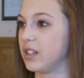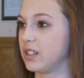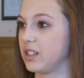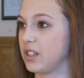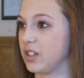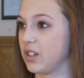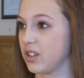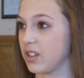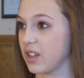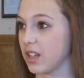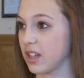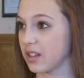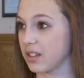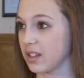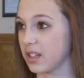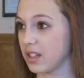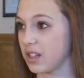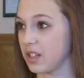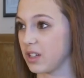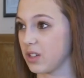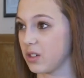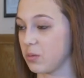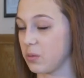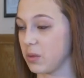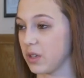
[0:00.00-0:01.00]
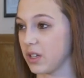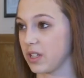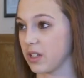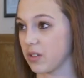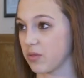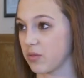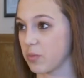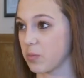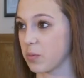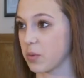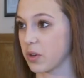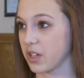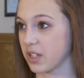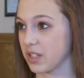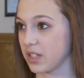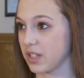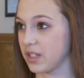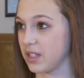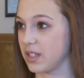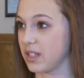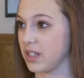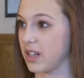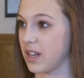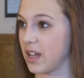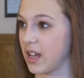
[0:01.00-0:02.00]
Do you think that you'd be a different
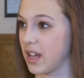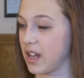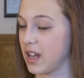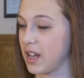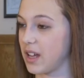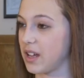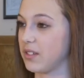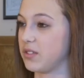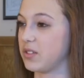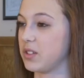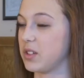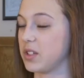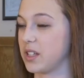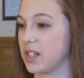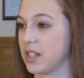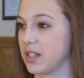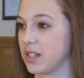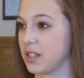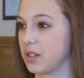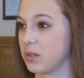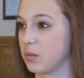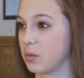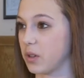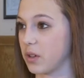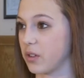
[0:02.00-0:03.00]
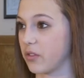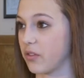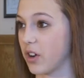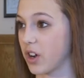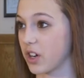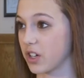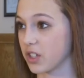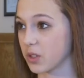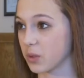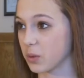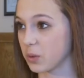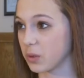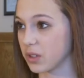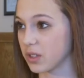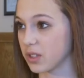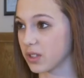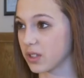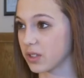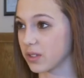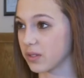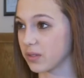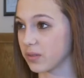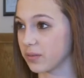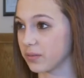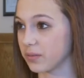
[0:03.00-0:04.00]
person today if you attended one of our schools?